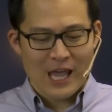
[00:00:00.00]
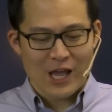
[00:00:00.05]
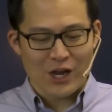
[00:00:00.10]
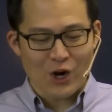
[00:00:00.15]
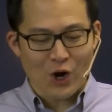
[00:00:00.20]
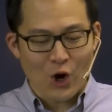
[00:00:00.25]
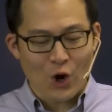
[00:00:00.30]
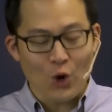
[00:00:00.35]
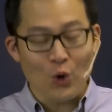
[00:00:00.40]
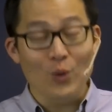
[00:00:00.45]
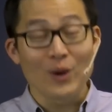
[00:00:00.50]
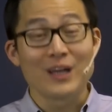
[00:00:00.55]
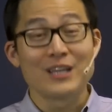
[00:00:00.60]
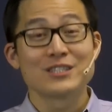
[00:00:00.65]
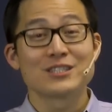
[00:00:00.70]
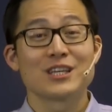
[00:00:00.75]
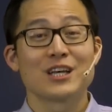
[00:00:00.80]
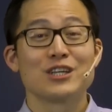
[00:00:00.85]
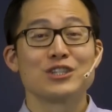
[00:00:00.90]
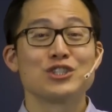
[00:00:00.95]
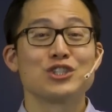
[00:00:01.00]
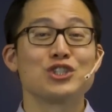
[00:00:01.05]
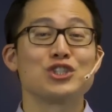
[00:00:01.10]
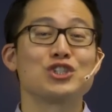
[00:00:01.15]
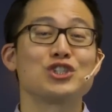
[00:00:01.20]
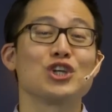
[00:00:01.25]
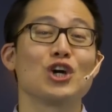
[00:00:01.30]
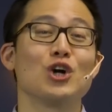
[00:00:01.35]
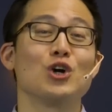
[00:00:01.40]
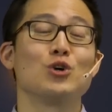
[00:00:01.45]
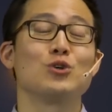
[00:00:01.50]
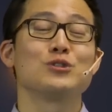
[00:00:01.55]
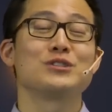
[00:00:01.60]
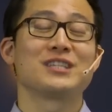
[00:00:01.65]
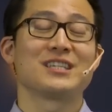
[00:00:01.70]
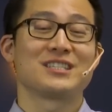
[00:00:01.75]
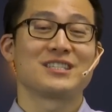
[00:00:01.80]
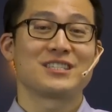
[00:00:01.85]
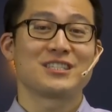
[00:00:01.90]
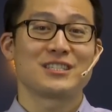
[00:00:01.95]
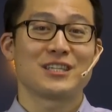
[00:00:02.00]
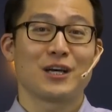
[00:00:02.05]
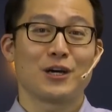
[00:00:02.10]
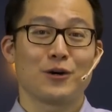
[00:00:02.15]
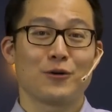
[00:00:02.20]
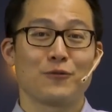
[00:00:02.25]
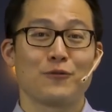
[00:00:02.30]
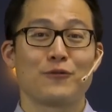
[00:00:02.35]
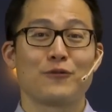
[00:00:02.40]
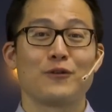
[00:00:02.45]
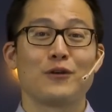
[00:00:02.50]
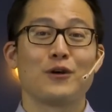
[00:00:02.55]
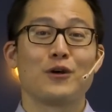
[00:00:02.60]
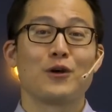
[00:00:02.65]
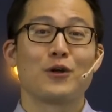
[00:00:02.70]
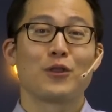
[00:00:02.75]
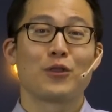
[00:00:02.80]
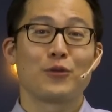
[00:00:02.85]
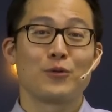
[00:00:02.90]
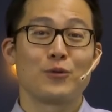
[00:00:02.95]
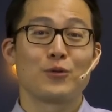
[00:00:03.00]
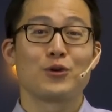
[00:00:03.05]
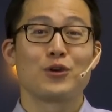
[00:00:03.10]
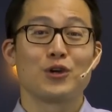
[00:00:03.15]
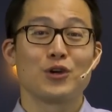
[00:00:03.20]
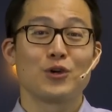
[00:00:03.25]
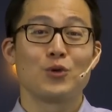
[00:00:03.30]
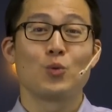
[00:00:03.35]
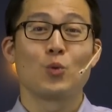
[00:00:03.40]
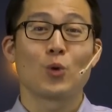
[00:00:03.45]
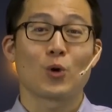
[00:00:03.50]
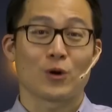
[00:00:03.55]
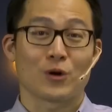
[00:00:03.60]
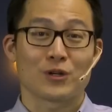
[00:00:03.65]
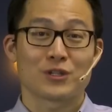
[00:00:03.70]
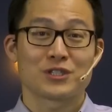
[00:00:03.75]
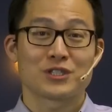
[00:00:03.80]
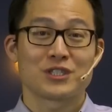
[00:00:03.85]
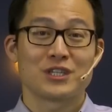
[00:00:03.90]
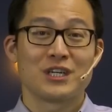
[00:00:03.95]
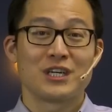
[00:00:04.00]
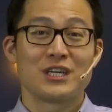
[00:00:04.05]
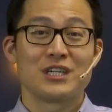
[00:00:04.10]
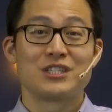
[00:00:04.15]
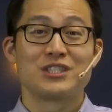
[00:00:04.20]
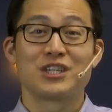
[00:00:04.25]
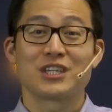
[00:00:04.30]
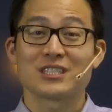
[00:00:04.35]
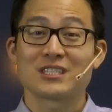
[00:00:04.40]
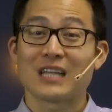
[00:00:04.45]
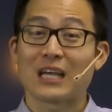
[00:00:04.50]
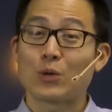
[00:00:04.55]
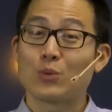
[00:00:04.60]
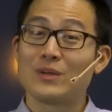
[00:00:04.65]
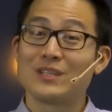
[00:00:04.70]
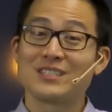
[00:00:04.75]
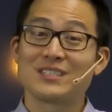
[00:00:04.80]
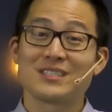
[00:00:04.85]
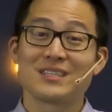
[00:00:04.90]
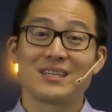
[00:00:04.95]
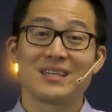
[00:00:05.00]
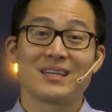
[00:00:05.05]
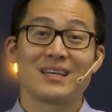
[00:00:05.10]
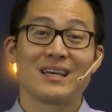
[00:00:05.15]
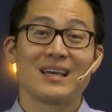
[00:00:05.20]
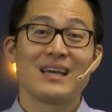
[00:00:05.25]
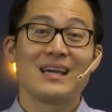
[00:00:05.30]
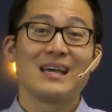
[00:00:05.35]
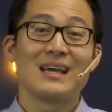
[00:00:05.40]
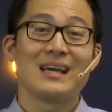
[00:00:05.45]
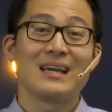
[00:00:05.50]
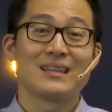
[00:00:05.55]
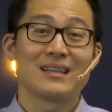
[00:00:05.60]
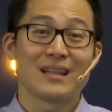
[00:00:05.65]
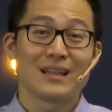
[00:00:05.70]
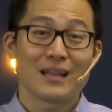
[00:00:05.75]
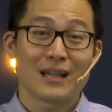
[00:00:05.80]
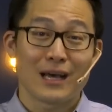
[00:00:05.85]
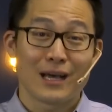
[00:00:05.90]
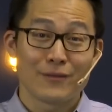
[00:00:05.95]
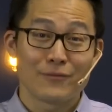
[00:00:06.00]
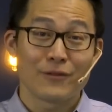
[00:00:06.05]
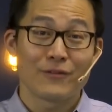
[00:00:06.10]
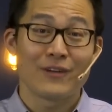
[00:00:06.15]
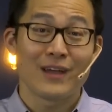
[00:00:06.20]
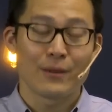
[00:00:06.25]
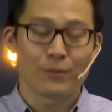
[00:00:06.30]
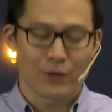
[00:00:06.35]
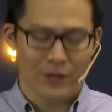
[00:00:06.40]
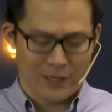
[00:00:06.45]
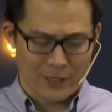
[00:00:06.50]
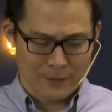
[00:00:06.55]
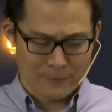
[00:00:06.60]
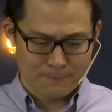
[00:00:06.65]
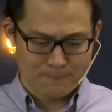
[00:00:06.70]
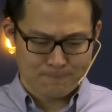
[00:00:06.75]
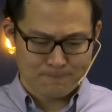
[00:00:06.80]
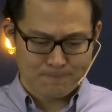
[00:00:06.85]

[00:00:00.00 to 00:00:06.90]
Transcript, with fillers: It always shows itself through good works, just like we see in the life of Abraham.